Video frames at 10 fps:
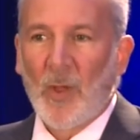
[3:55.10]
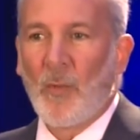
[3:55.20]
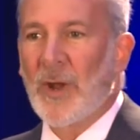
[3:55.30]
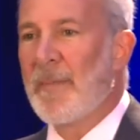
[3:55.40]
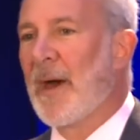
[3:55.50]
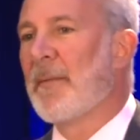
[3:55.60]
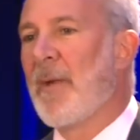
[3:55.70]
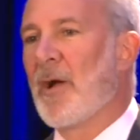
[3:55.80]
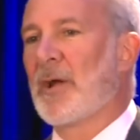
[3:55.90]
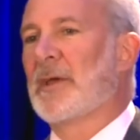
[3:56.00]
What about
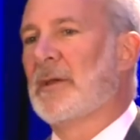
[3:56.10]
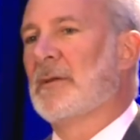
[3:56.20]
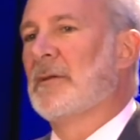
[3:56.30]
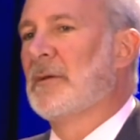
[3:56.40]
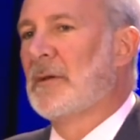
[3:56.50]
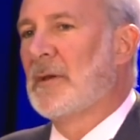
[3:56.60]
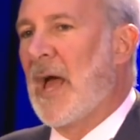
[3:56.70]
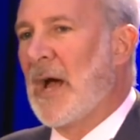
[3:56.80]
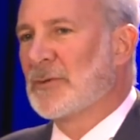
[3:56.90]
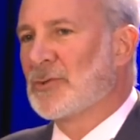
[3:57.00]
American
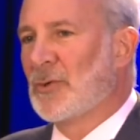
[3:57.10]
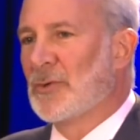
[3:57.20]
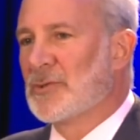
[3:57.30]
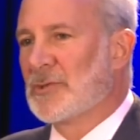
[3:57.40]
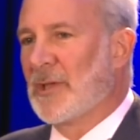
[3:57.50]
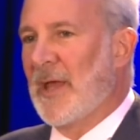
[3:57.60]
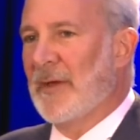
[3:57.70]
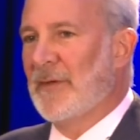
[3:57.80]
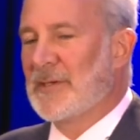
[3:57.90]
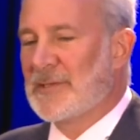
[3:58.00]
Households, do they
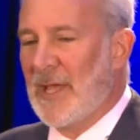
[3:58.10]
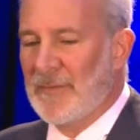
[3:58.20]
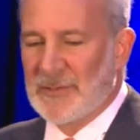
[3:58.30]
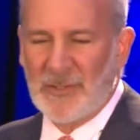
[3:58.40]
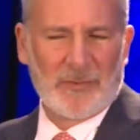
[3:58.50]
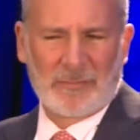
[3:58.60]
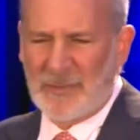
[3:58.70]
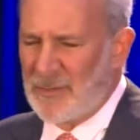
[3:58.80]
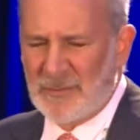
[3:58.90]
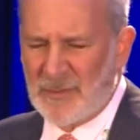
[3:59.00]
have any savings? No, they're,
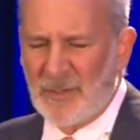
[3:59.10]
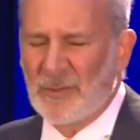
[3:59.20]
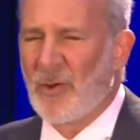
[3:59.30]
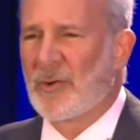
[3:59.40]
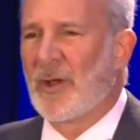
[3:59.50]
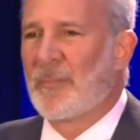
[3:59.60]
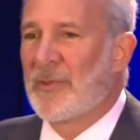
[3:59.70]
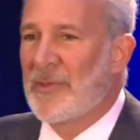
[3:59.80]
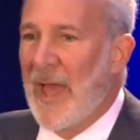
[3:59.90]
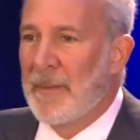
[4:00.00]
they're, they're loaded up
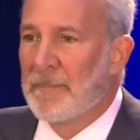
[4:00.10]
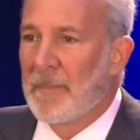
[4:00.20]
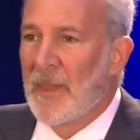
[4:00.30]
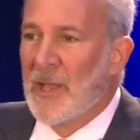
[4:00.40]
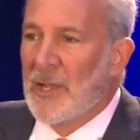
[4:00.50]
with debt.